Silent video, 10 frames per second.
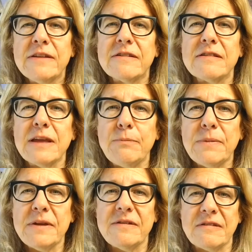to leap
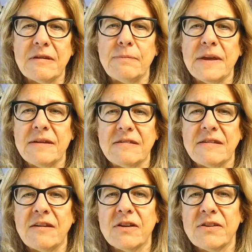into something as
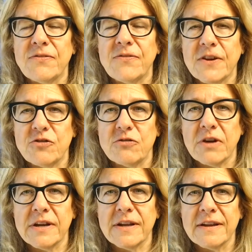scary as fiction
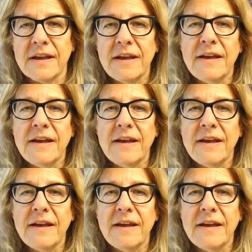writing,